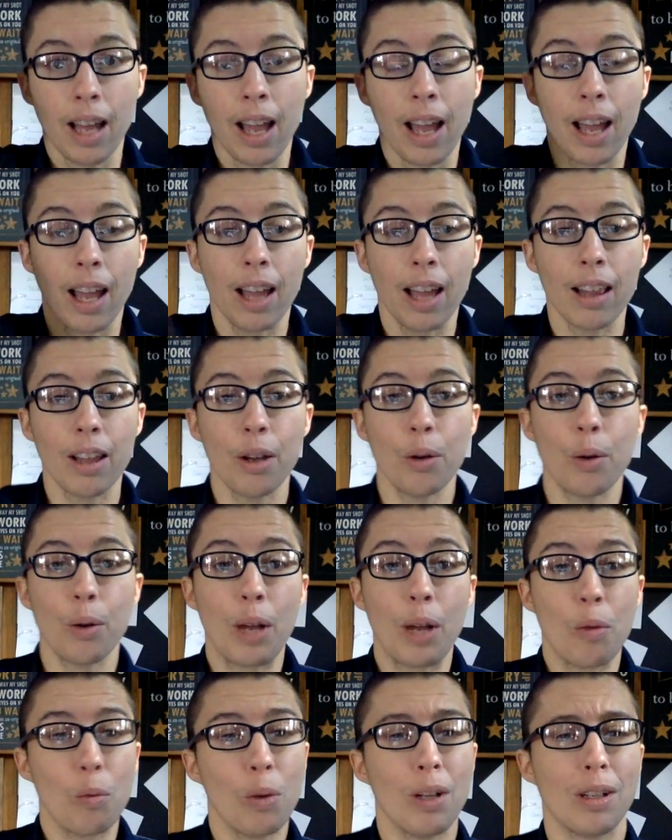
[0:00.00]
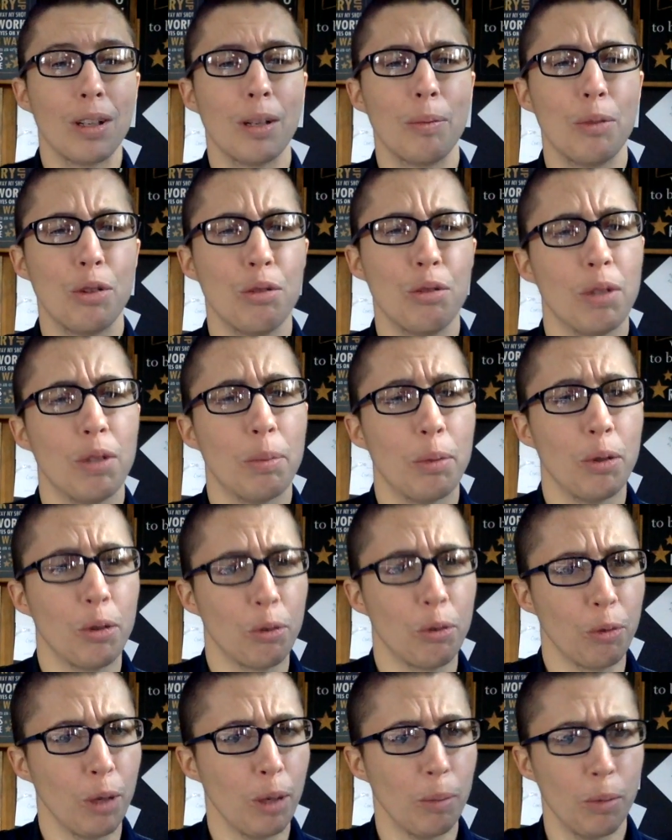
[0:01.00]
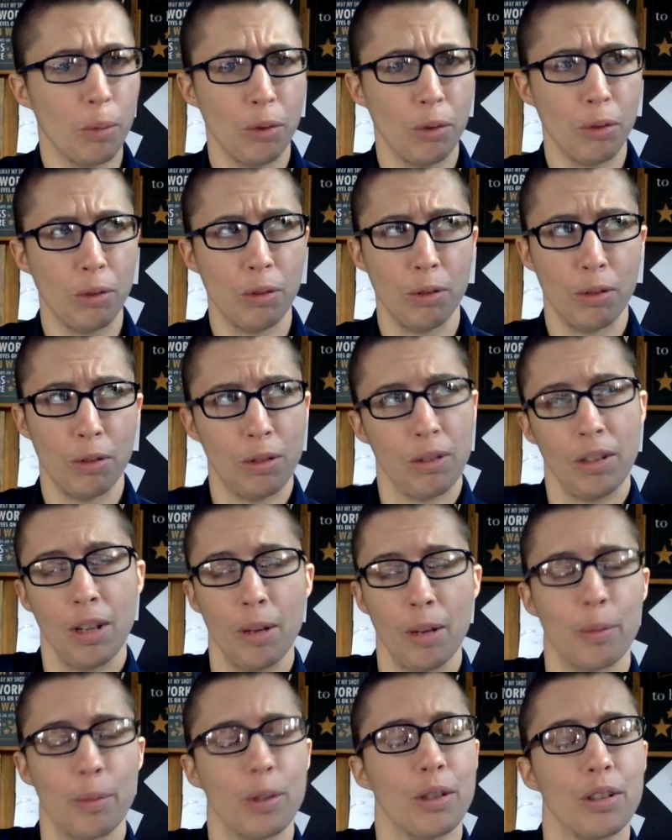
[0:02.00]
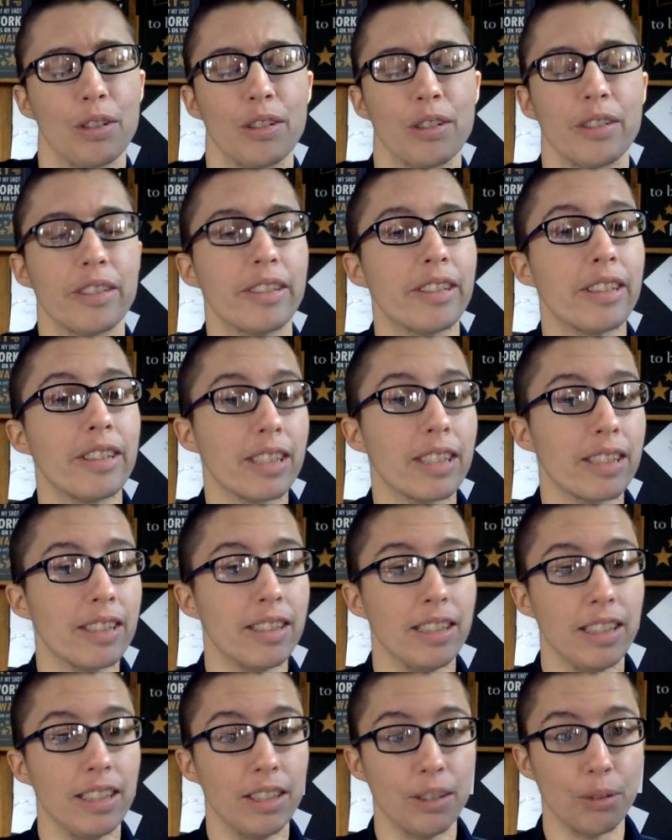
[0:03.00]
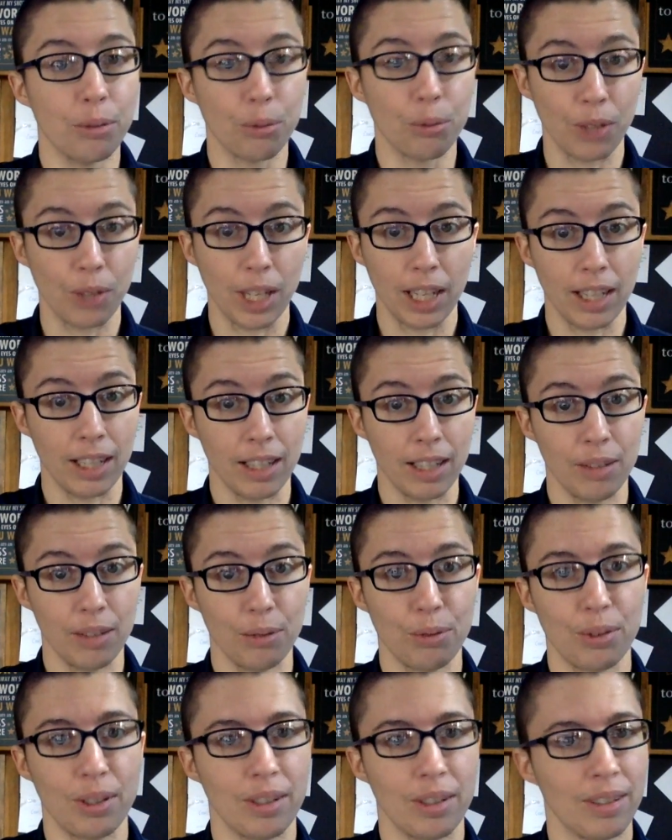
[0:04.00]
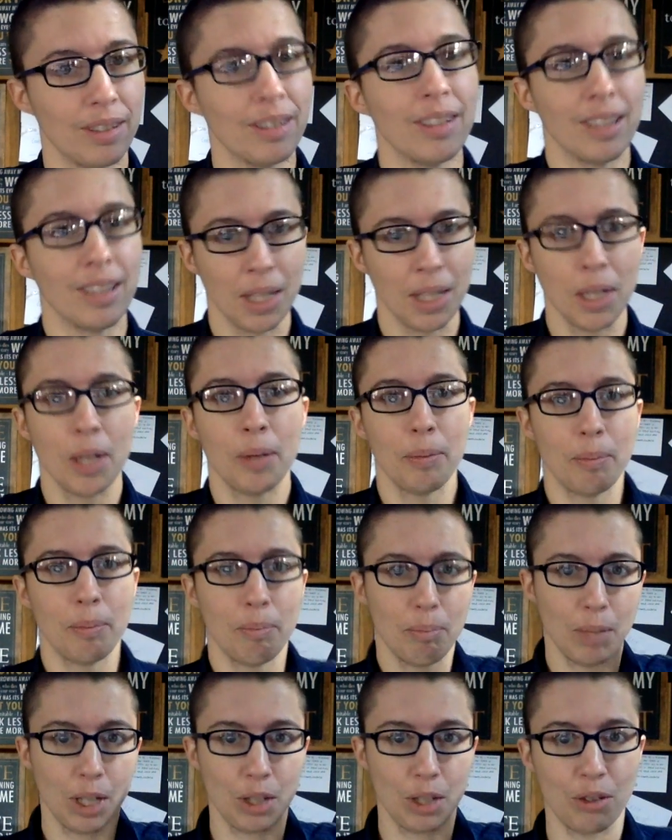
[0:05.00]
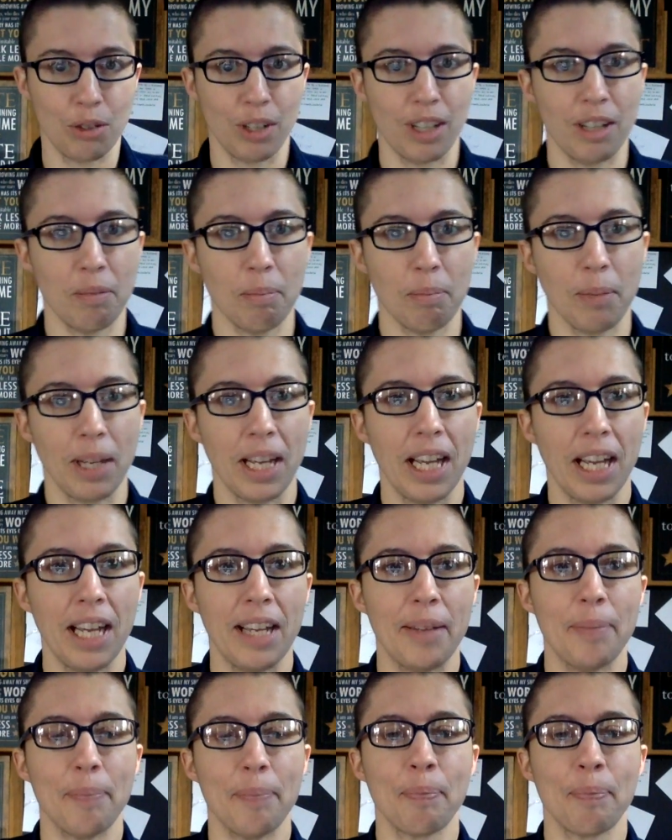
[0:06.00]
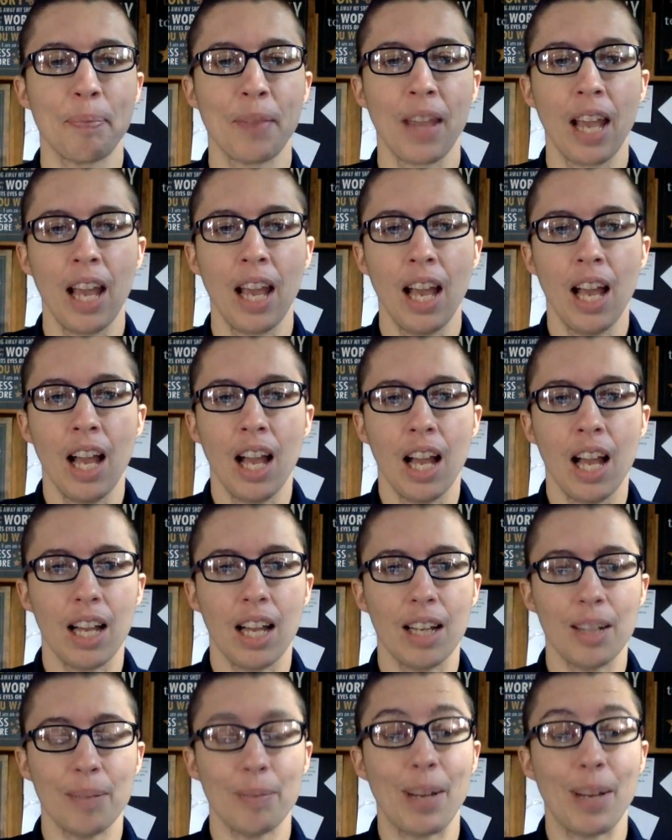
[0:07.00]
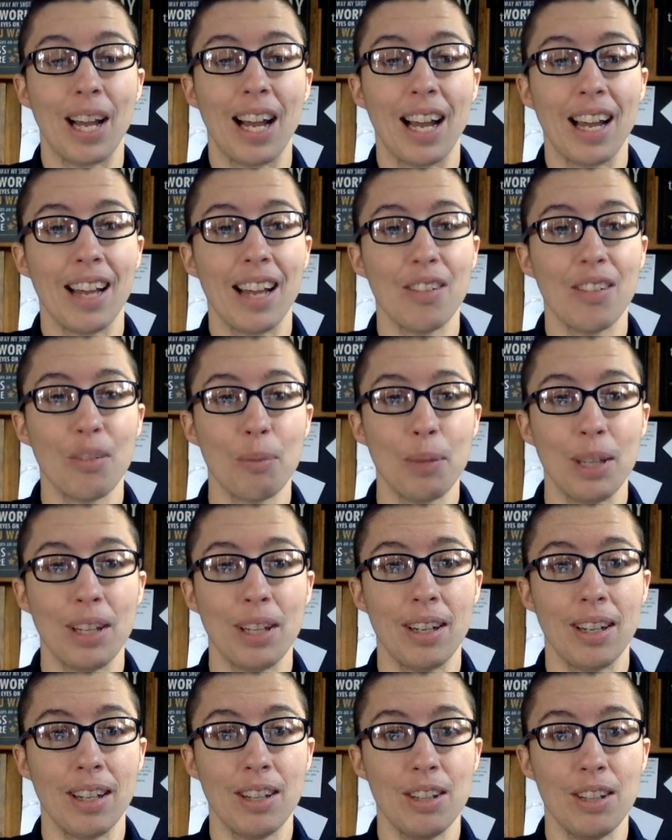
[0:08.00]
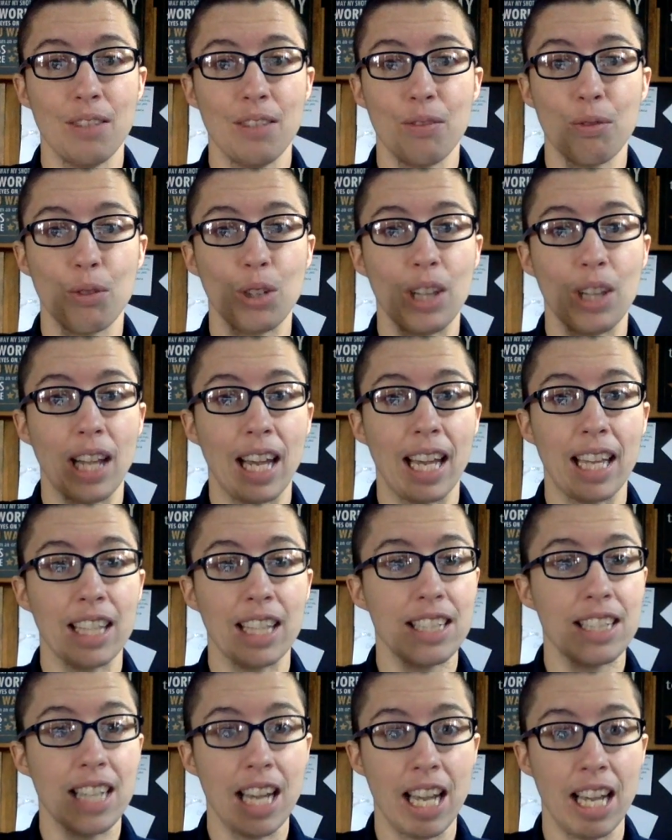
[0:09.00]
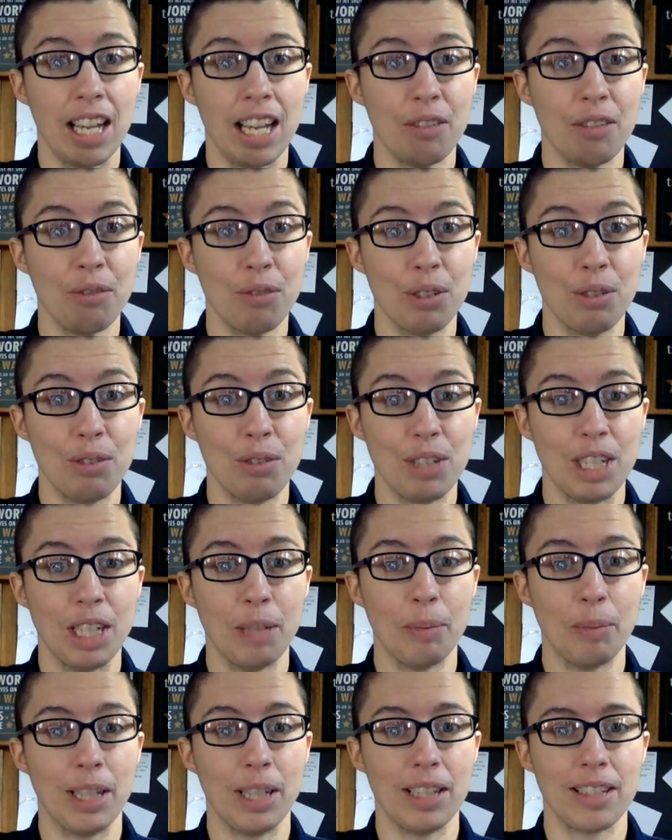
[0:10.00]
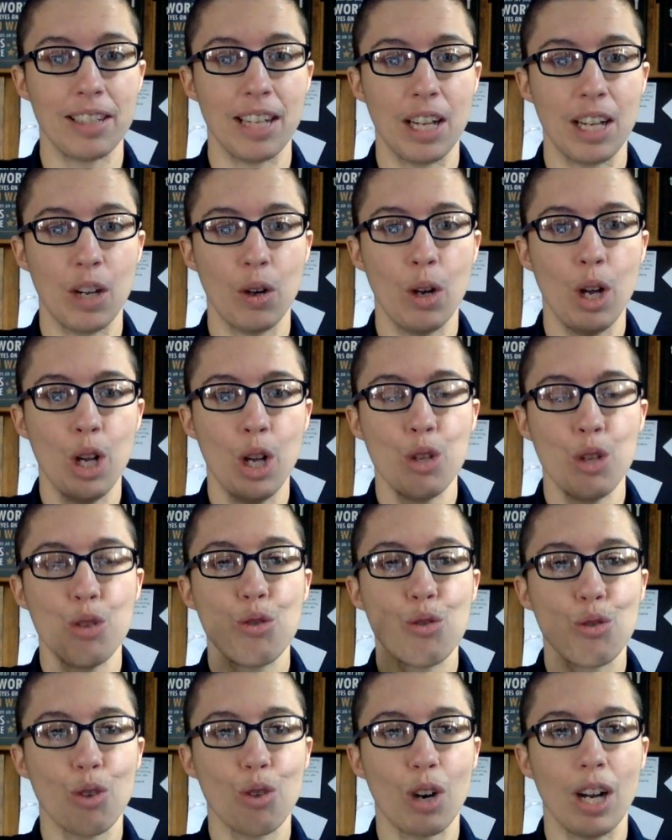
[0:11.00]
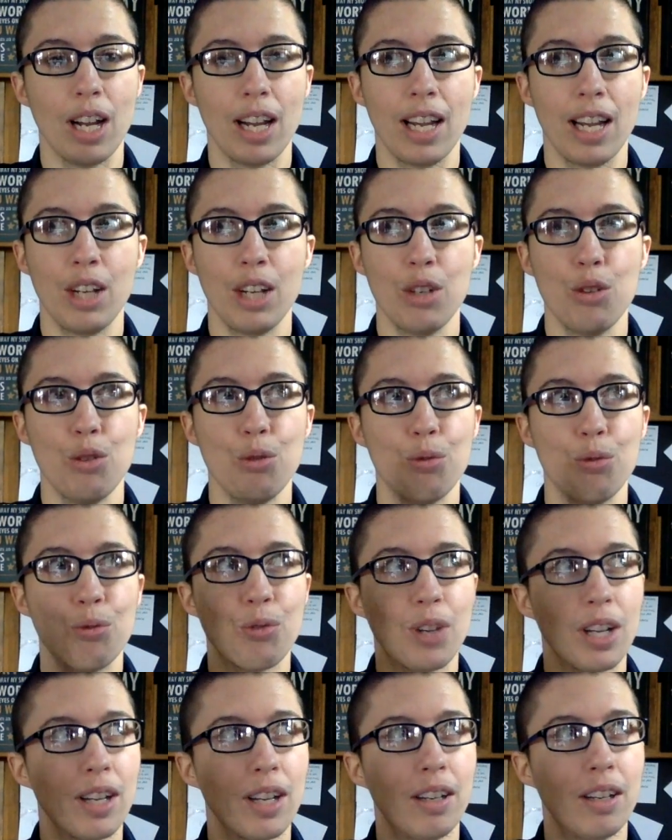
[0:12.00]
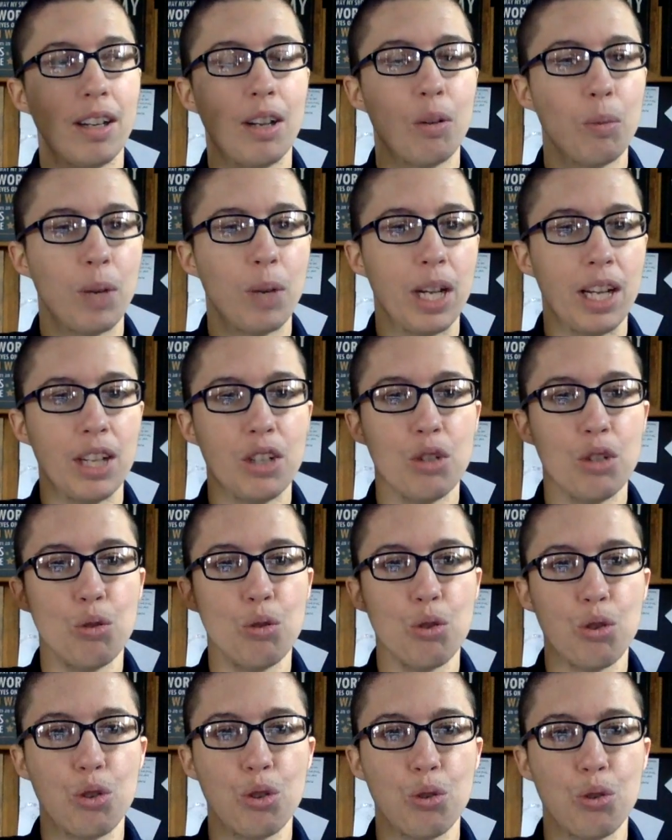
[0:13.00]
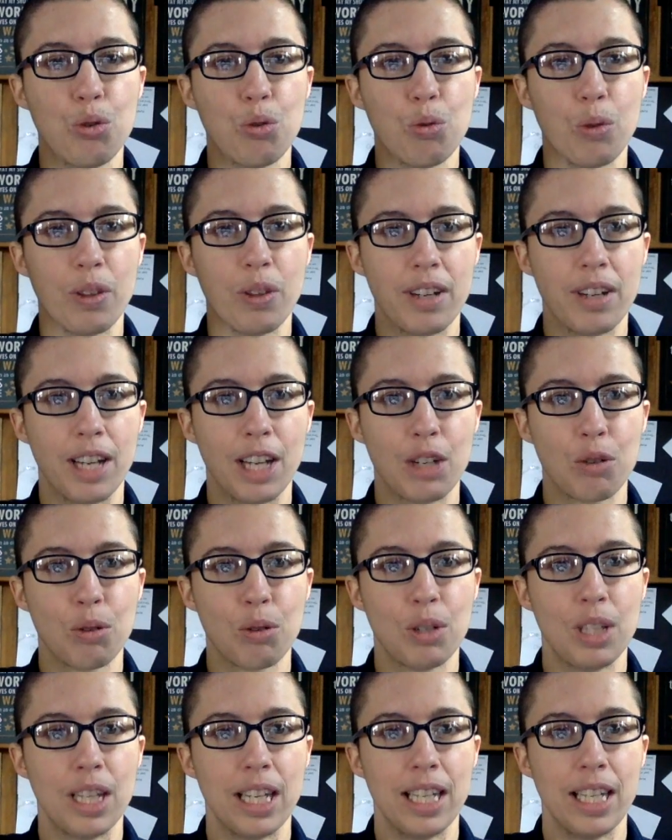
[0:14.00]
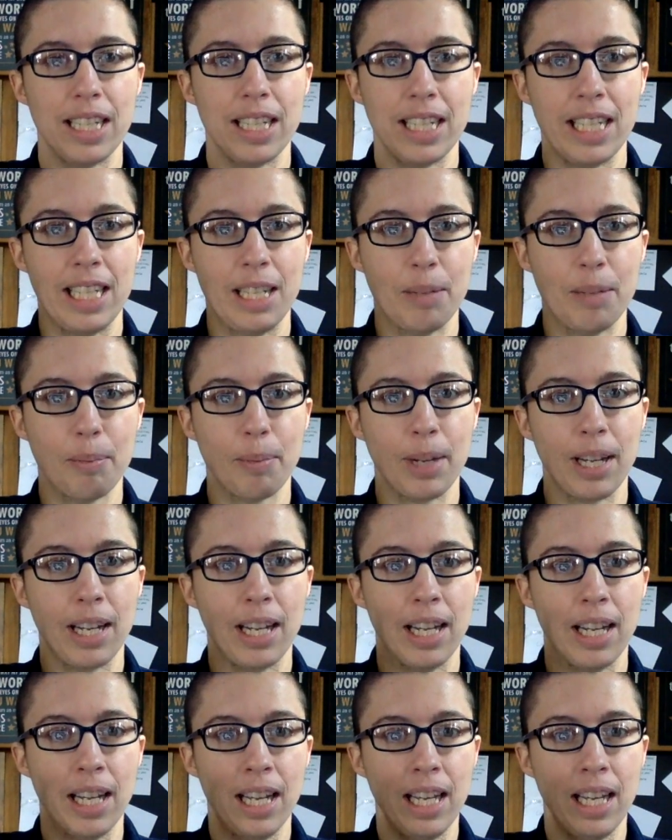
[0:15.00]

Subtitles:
Hello and welcome to Rambles number 65. Picturing it in my head. I have been for like 10-15 minutes now trying to find a way to shoot with natural light in my